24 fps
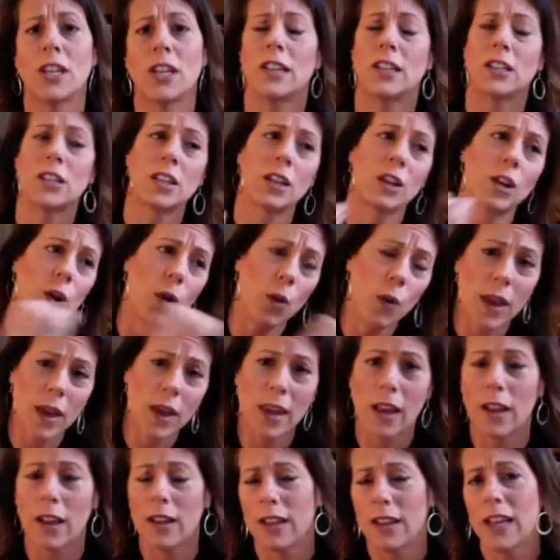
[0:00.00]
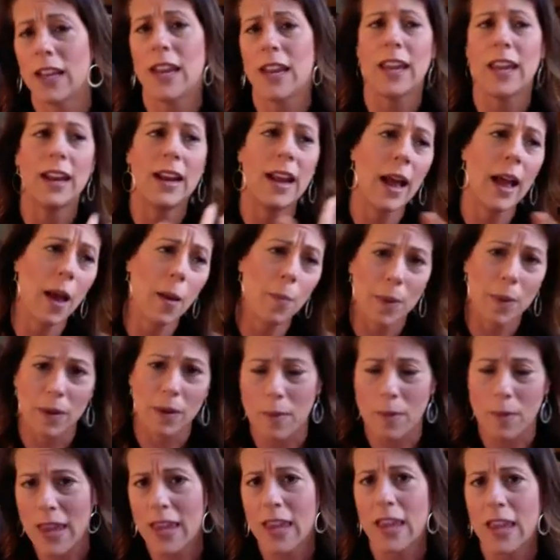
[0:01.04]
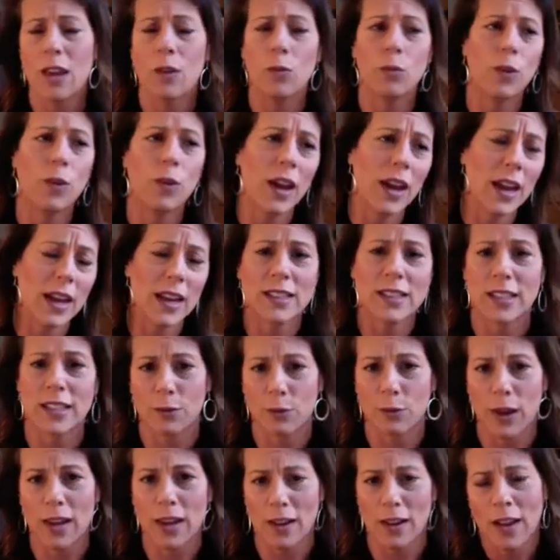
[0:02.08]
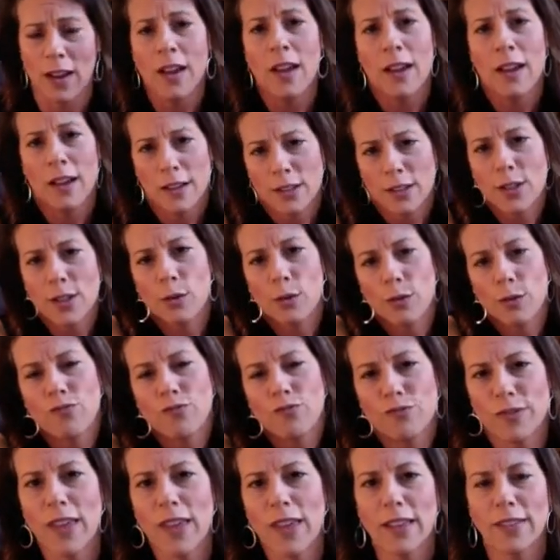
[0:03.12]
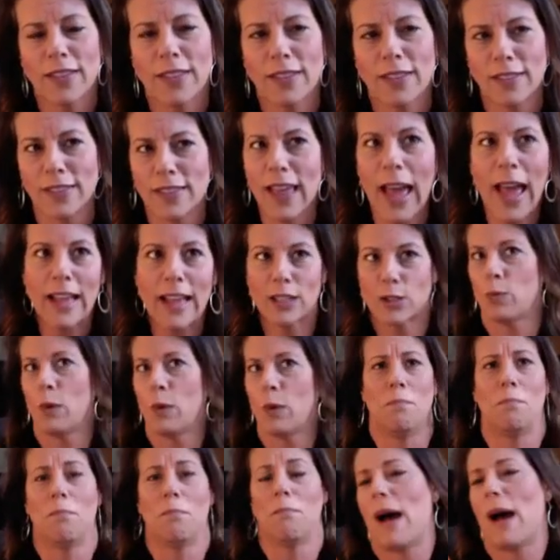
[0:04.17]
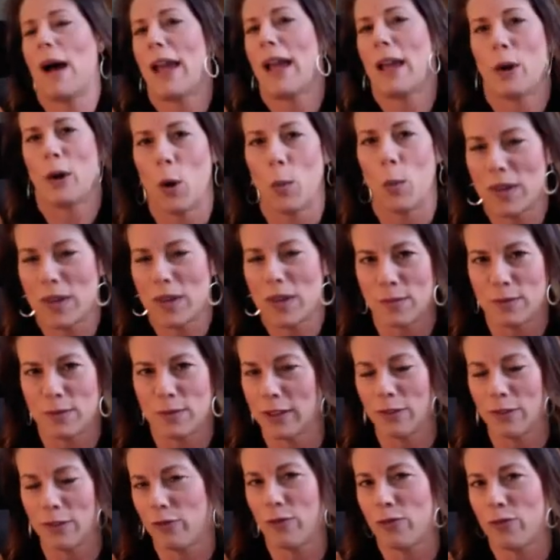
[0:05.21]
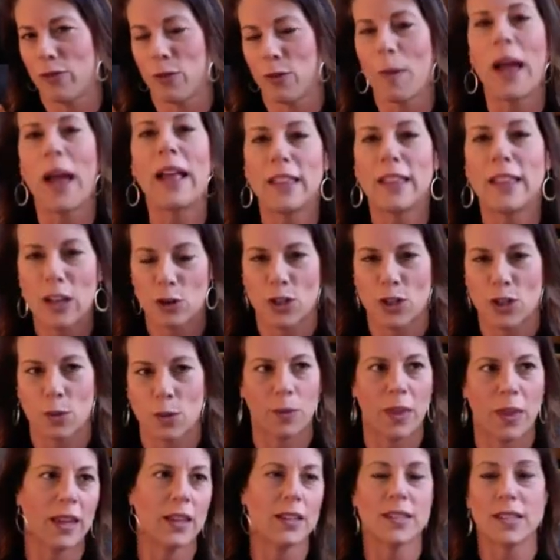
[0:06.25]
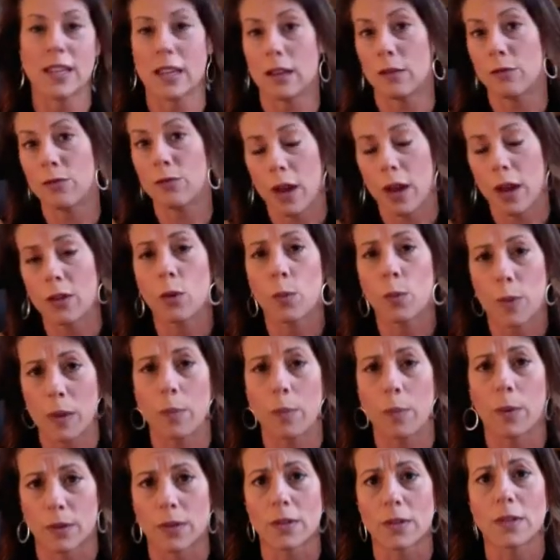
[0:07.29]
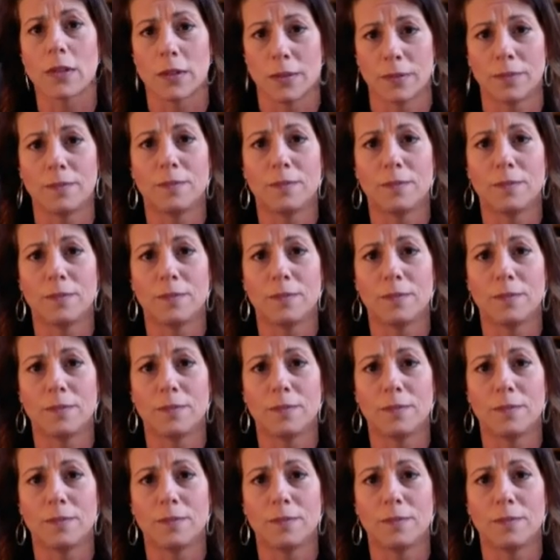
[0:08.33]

into going and cleaning it up and making it right? So that's what my hope is for my leadership legacy and for other people's.